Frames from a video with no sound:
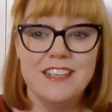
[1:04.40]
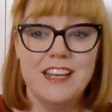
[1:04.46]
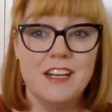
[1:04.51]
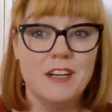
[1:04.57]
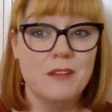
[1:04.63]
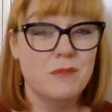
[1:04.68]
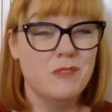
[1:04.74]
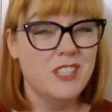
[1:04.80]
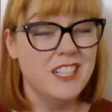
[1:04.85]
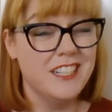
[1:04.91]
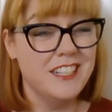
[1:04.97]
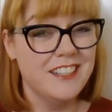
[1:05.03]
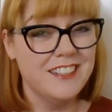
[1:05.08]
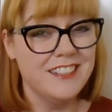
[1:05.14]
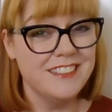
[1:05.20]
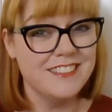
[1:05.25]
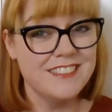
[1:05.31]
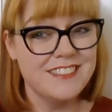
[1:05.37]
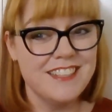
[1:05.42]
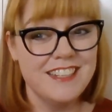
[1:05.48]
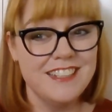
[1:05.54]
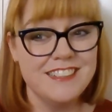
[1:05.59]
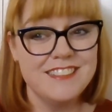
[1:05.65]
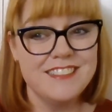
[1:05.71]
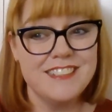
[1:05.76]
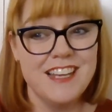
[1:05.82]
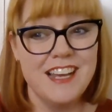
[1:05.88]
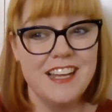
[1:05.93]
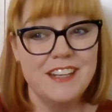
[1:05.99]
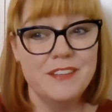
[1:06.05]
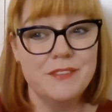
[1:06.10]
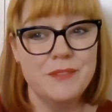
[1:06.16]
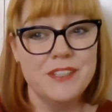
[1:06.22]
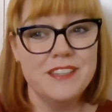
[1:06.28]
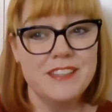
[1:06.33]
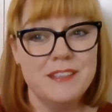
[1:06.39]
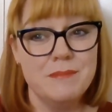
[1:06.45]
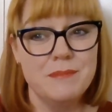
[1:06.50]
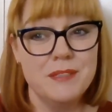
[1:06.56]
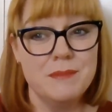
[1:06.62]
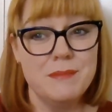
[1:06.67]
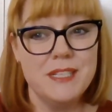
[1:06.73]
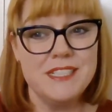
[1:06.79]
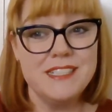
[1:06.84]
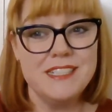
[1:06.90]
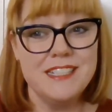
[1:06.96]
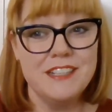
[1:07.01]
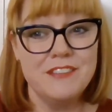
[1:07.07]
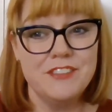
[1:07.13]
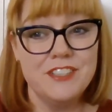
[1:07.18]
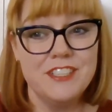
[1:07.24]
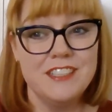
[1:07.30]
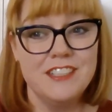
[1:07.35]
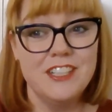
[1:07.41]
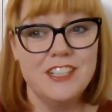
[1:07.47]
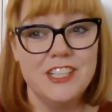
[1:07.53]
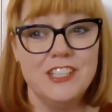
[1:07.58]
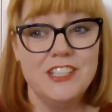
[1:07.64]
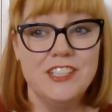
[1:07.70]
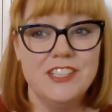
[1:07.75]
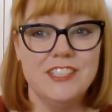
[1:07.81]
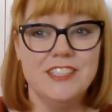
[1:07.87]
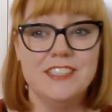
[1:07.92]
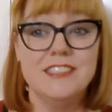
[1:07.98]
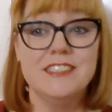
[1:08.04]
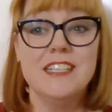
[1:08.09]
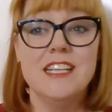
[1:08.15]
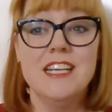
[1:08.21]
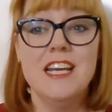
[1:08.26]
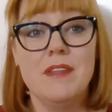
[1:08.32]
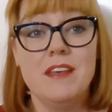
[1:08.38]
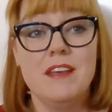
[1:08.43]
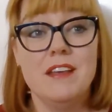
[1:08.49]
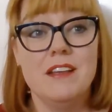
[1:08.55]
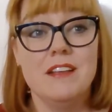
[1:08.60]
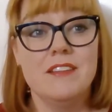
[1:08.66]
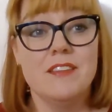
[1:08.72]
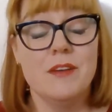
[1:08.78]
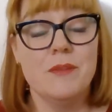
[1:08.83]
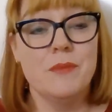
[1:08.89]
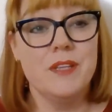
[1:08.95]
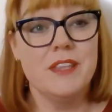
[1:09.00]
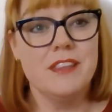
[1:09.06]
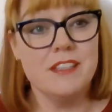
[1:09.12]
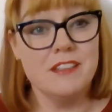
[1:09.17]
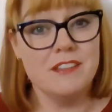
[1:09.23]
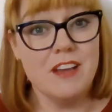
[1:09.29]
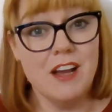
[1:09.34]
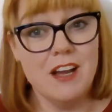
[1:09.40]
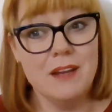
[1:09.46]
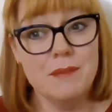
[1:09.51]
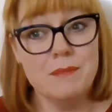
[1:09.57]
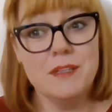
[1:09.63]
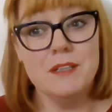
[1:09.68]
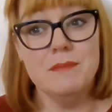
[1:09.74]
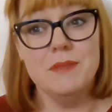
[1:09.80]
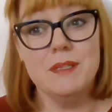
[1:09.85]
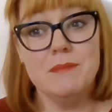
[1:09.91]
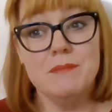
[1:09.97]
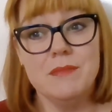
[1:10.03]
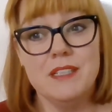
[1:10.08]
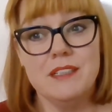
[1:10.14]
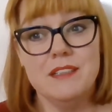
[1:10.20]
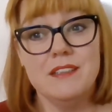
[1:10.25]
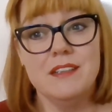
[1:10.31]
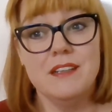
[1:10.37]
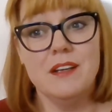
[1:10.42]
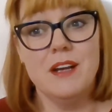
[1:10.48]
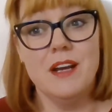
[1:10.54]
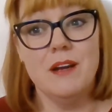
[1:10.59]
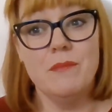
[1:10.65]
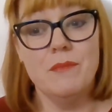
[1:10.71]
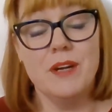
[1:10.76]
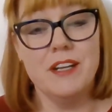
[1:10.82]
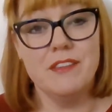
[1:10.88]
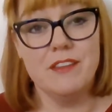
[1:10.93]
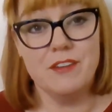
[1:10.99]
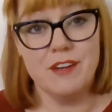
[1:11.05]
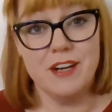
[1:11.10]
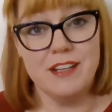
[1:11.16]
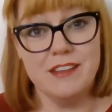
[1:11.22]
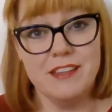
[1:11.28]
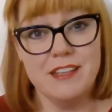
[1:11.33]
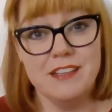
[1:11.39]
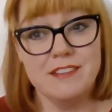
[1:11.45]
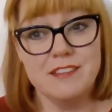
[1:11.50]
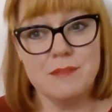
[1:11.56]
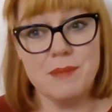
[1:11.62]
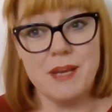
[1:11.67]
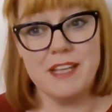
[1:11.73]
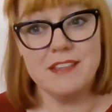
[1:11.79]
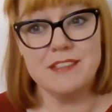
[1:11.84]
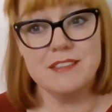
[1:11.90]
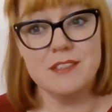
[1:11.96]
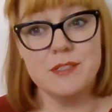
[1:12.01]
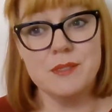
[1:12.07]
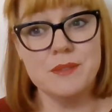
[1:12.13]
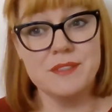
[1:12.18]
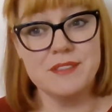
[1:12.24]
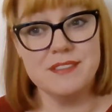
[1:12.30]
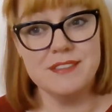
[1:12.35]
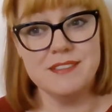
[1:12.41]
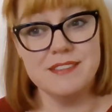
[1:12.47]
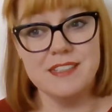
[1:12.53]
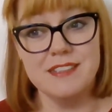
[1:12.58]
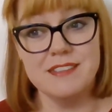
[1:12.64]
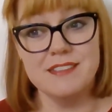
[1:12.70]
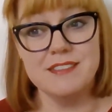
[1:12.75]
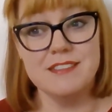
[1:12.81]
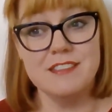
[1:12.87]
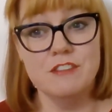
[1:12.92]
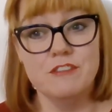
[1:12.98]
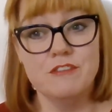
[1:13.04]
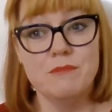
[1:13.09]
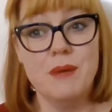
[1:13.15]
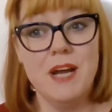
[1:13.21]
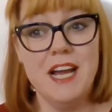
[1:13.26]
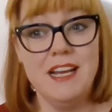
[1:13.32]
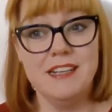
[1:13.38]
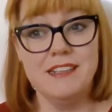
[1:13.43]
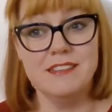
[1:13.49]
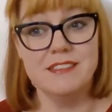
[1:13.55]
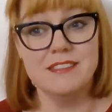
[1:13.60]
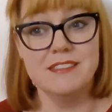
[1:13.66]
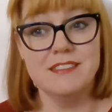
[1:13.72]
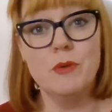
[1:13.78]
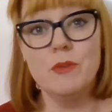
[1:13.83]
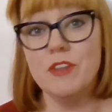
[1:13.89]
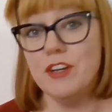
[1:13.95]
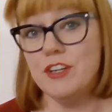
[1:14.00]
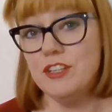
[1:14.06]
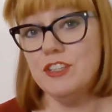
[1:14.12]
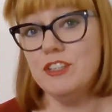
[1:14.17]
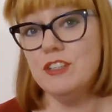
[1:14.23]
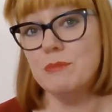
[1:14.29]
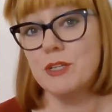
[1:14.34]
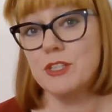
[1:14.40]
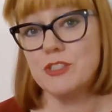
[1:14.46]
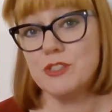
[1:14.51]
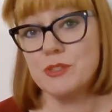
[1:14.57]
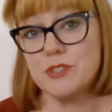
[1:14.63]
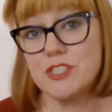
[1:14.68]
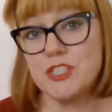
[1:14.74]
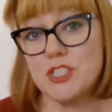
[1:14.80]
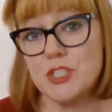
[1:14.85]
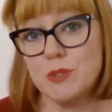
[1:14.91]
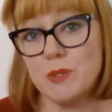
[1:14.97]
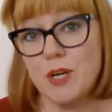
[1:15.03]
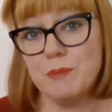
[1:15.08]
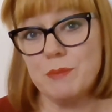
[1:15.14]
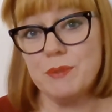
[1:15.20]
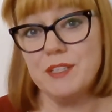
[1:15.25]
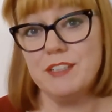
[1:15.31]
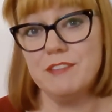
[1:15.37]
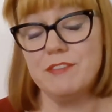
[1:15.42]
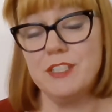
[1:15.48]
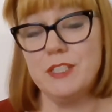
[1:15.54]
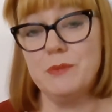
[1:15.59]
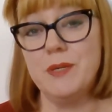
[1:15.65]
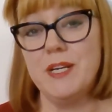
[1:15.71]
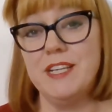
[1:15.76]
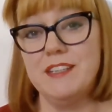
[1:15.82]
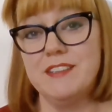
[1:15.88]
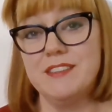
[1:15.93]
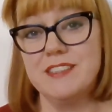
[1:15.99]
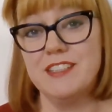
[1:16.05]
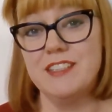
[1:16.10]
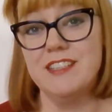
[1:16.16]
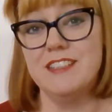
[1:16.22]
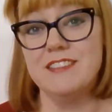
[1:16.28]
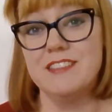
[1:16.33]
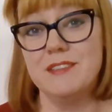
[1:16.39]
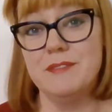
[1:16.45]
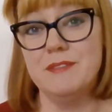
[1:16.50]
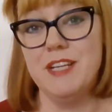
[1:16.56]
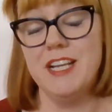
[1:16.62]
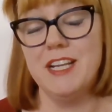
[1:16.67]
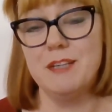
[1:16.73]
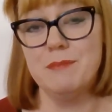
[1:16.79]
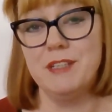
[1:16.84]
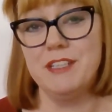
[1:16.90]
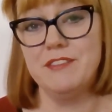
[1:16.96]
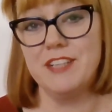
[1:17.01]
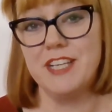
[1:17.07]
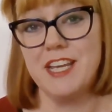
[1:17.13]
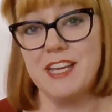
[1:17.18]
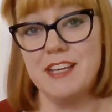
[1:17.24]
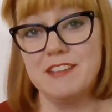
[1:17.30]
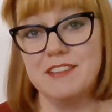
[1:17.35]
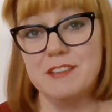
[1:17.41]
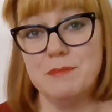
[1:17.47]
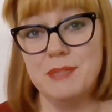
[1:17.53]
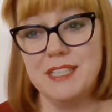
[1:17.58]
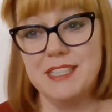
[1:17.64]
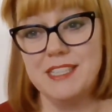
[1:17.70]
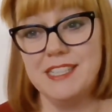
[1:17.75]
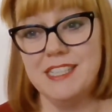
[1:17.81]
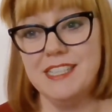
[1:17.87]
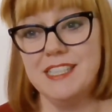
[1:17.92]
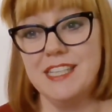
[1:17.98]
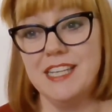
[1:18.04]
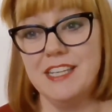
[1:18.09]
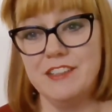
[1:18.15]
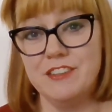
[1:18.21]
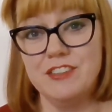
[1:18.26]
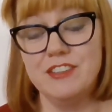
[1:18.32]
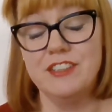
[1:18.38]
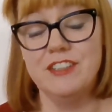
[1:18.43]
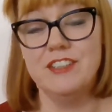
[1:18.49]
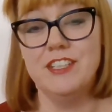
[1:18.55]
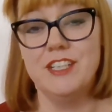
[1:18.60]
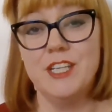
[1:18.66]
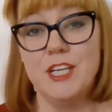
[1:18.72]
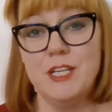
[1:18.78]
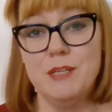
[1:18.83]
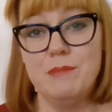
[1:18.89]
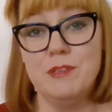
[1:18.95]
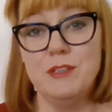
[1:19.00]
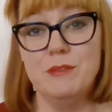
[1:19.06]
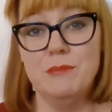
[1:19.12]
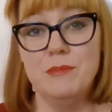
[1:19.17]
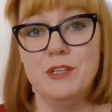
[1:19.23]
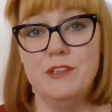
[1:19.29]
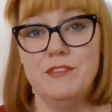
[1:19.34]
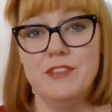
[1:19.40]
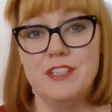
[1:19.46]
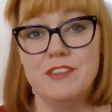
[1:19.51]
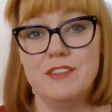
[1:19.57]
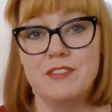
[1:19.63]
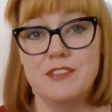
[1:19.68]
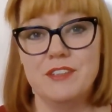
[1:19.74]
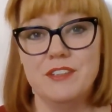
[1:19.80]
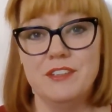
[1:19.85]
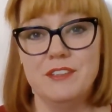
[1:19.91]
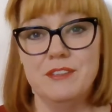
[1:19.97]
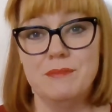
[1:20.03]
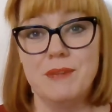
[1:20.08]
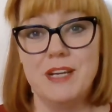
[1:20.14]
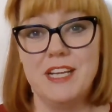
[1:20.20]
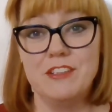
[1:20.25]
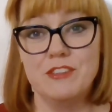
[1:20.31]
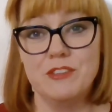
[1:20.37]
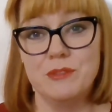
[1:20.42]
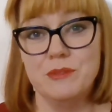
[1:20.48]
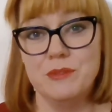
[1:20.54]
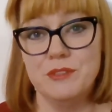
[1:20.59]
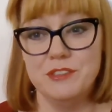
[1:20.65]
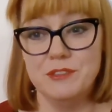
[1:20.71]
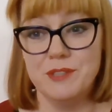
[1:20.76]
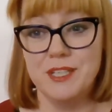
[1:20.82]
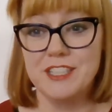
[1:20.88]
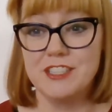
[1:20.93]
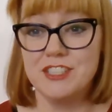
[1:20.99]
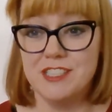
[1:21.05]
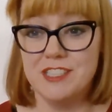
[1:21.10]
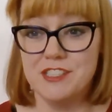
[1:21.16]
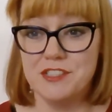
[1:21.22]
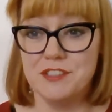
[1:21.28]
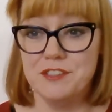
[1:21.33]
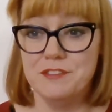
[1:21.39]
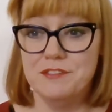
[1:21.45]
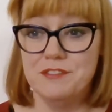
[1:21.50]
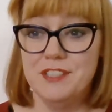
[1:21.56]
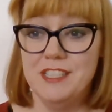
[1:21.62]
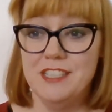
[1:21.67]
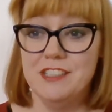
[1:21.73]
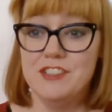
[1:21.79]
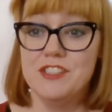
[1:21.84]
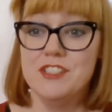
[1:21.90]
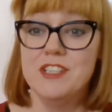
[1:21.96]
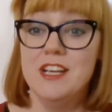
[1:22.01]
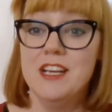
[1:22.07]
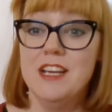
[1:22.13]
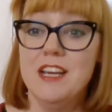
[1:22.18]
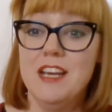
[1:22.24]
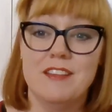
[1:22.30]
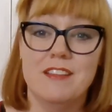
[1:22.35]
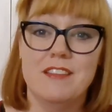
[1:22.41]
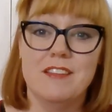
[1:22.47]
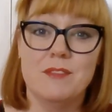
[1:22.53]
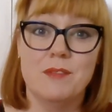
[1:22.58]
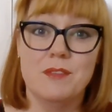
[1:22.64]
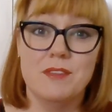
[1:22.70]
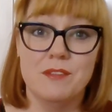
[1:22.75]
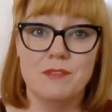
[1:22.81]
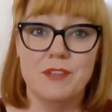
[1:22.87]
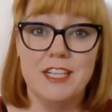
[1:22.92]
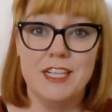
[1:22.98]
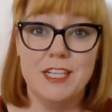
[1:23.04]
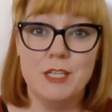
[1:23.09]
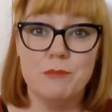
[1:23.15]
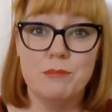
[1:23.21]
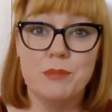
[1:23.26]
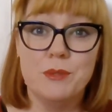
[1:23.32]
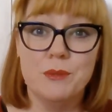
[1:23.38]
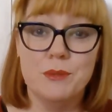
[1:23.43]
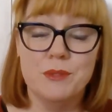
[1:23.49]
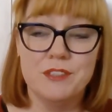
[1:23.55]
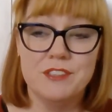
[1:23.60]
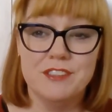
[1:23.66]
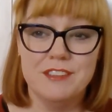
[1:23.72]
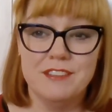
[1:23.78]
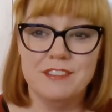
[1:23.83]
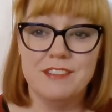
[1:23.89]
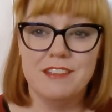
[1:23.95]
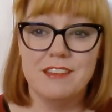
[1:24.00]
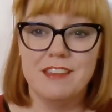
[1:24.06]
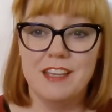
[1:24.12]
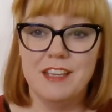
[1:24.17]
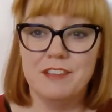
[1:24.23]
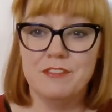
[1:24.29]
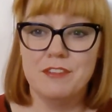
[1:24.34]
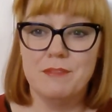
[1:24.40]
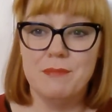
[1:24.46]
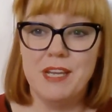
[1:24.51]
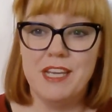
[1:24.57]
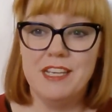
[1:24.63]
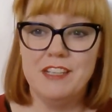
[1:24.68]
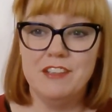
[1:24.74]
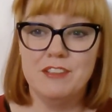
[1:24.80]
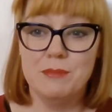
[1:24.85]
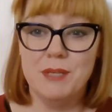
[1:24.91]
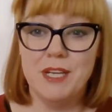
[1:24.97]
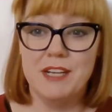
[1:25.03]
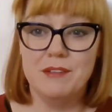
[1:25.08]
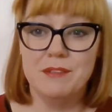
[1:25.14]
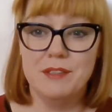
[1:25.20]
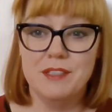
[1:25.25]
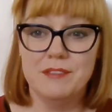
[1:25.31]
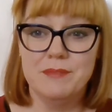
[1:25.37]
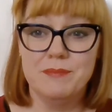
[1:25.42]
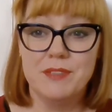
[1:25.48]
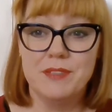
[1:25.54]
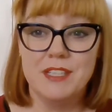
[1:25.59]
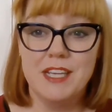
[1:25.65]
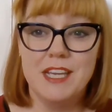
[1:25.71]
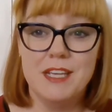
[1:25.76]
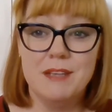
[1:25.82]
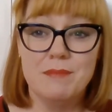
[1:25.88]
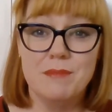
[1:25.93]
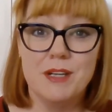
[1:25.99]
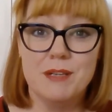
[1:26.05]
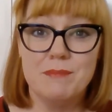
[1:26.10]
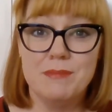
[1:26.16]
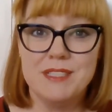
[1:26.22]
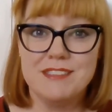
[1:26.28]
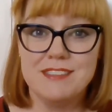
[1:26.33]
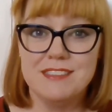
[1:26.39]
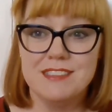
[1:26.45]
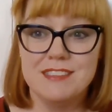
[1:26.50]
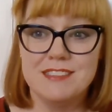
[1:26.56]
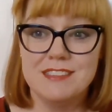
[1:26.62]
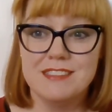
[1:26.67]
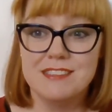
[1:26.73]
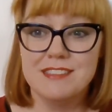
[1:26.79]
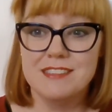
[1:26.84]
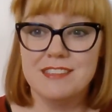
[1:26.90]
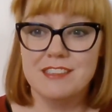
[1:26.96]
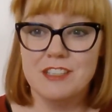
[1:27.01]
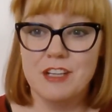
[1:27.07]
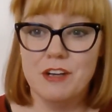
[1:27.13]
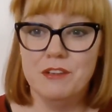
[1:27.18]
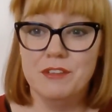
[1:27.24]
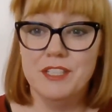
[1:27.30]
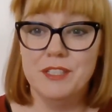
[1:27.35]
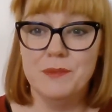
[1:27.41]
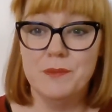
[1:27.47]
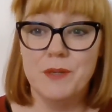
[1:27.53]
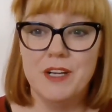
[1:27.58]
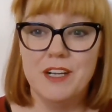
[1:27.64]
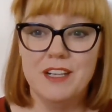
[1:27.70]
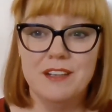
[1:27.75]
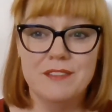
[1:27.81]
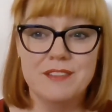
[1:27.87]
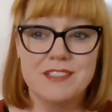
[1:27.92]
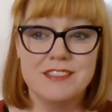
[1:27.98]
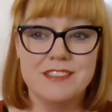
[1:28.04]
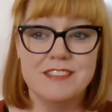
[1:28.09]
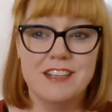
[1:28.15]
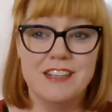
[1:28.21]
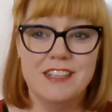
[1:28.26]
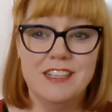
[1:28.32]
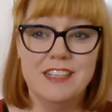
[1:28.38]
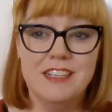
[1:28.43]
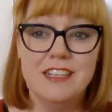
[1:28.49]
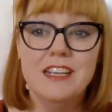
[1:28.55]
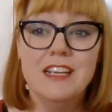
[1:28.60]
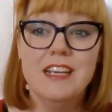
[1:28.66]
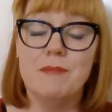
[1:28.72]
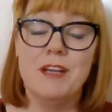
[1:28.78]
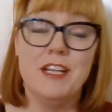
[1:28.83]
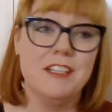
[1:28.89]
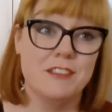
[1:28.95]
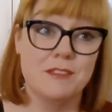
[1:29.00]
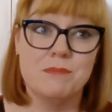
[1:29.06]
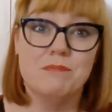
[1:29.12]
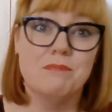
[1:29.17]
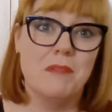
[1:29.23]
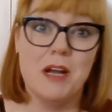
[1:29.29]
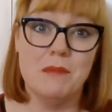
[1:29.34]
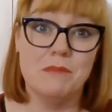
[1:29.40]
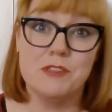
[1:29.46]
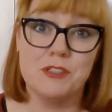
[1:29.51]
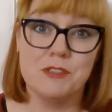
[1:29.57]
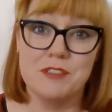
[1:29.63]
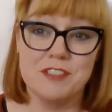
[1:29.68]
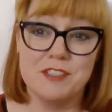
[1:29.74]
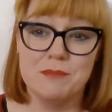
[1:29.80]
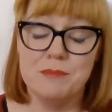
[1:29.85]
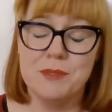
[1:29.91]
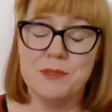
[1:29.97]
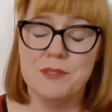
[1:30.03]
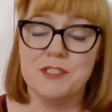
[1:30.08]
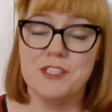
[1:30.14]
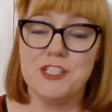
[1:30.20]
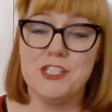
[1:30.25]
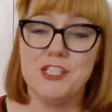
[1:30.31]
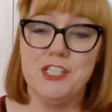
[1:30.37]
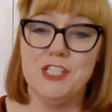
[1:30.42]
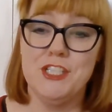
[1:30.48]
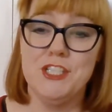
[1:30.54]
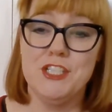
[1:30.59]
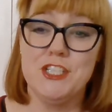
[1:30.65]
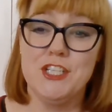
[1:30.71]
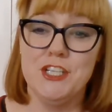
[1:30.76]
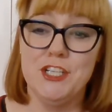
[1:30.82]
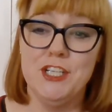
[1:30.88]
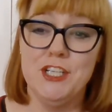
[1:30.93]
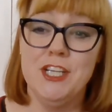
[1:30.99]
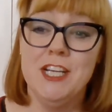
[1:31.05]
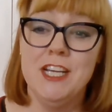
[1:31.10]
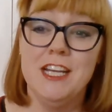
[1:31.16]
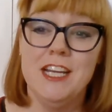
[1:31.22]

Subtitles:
And I'm really only just getting started with implementing everything I learned. So with the time commitment, one of the great things about this course is that it's self-paced, although new modules do open every week. So there's an element of accountability there too to keep you moving through and to make sure you actually do finish. So this was a really important thing for me to be able to keep my business going while I was studying, and I'm sure it's important to you too.